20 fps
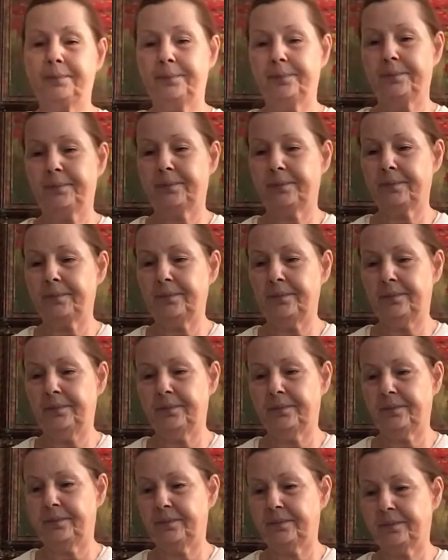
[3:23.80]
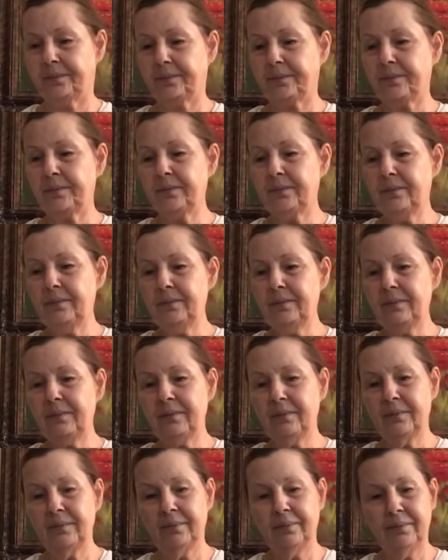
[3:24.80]

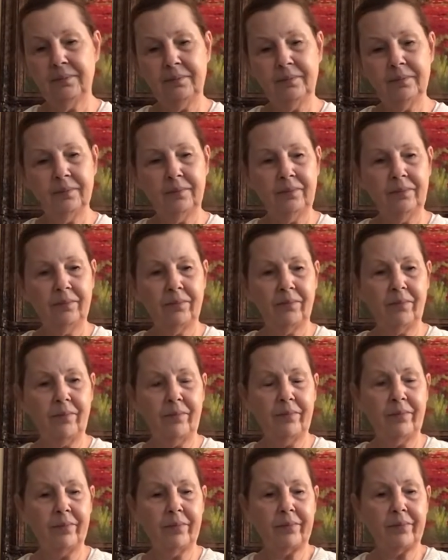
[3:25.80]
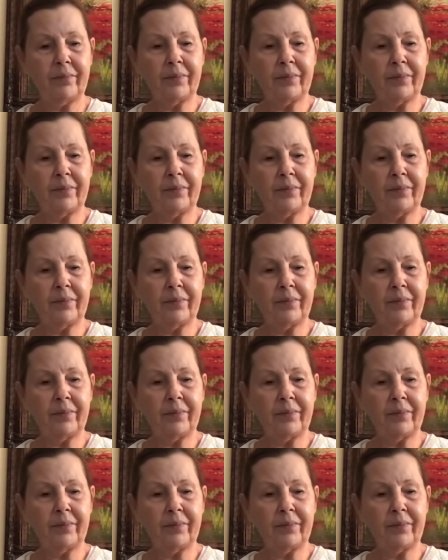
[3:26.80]
No one is speaking in this clip.